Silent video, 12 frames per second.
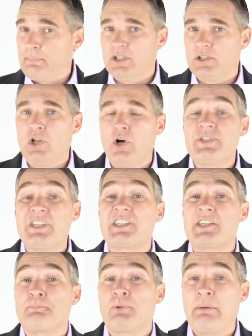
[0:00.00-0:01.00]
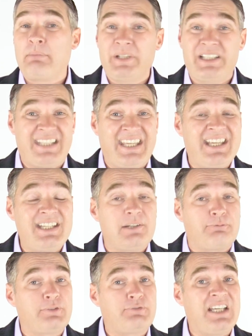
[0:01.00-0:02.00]
couple of closings is probably ten
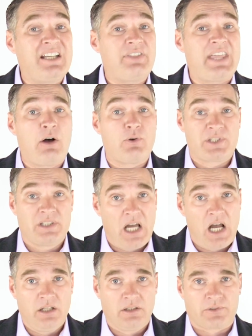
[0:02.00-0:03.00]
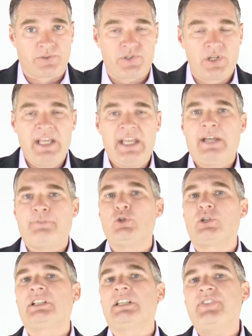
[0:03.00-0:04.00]
to fifteen thousand dollars. If
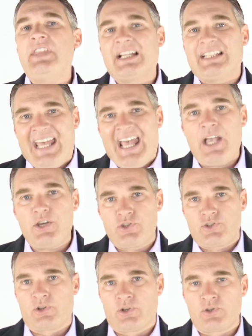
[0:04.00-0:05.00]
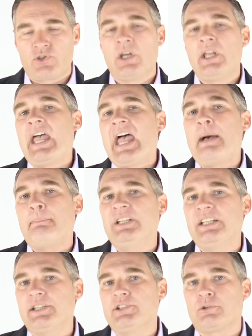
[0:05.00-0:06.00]
you can get that cash surge
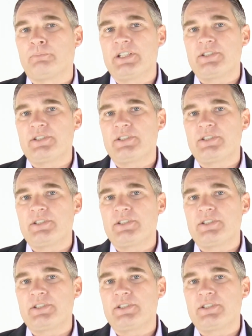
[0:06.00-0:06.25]
happening in your